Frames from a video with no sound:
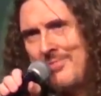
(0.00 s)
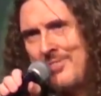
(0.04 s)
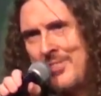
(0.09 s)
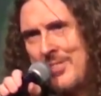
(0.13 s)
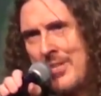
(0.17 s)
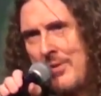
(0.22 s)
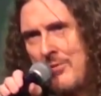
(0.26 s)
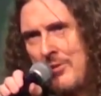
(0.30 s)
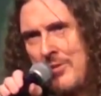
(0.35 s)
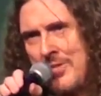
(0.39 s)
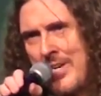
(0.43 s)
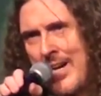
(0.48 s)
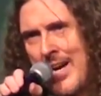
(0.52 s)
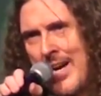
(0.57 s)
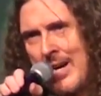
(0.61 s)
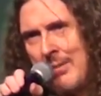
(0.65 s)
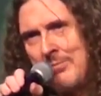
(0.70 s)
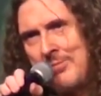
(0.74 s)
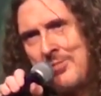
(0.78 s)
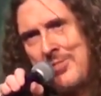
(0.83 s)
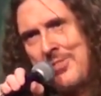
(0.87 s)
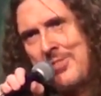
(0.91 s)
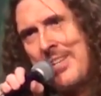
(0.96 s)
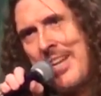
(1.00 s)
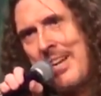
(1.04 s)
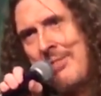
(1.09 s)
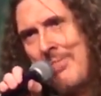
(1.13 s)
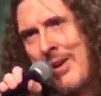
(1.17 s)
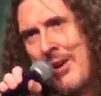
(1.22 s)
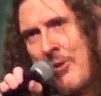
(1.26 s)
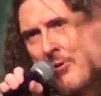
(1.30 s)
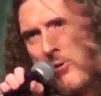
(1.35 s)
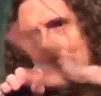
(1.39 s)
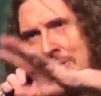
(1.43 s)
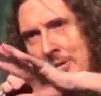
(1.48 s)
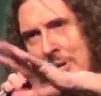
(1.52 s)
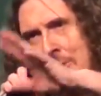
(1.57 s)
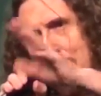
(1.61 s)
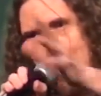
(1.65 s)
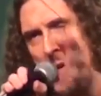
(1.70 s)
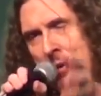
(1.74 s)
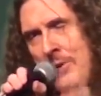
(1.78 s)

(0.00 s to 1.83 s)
several times in my earlier